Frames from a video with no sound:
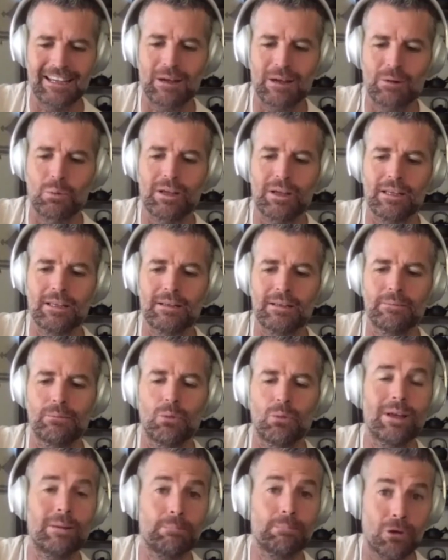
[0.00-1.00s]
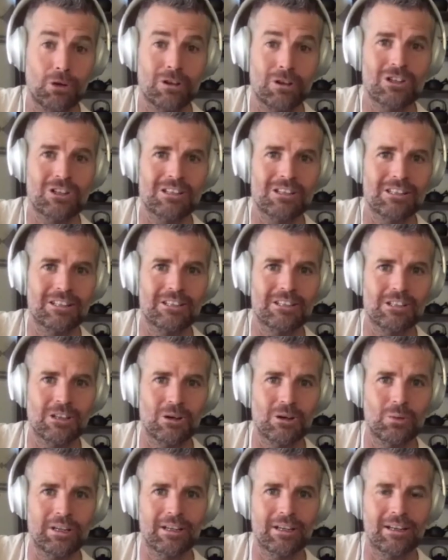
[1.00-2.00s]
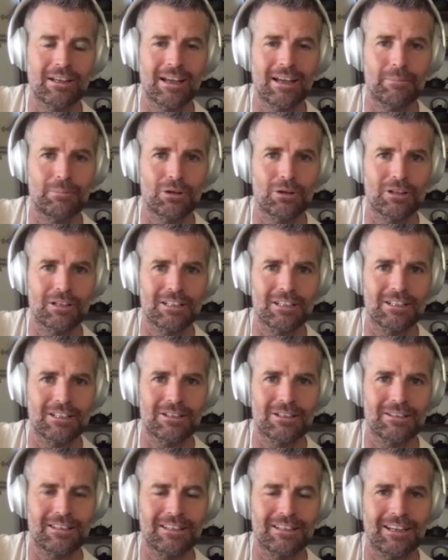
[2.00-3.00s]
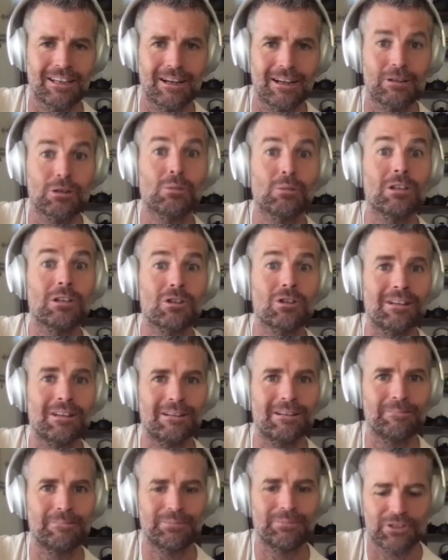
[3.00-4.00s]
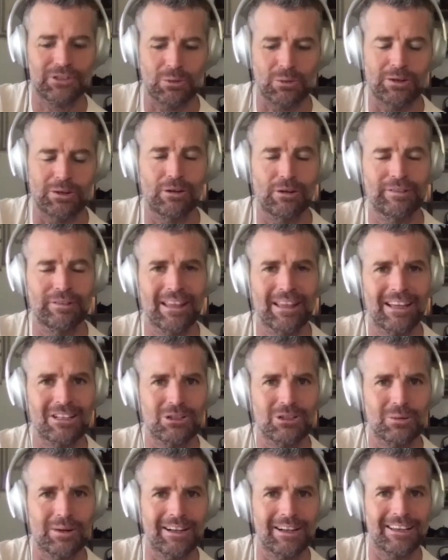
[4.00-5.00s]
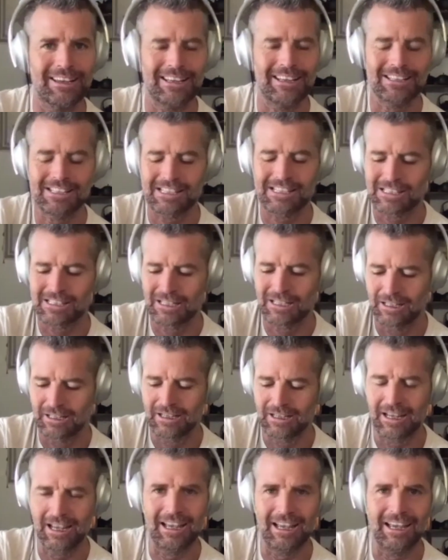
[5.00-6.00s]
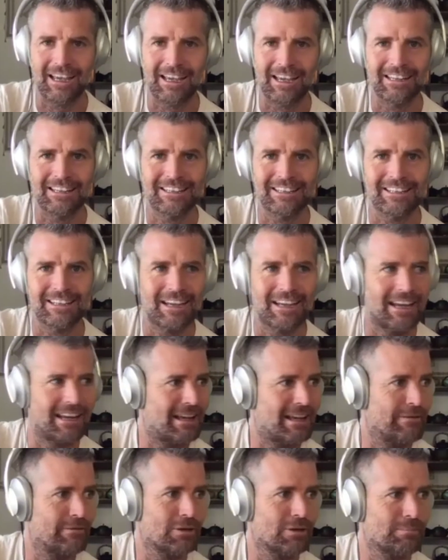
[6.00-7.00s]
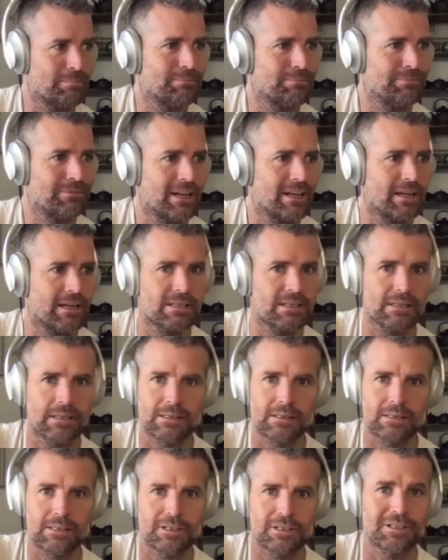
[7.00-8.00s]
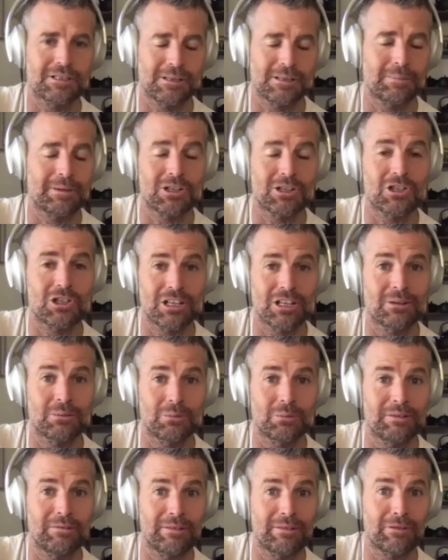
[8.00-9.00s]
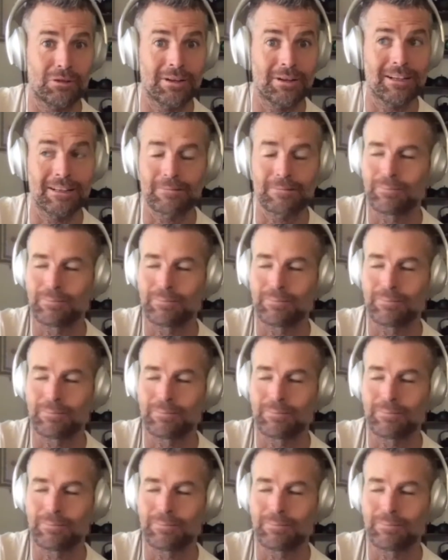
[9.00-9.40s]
And we purchase it so we can put it into the retreat. So we offer that to our guests, and every guest says this is the best chicken we've ever eaten.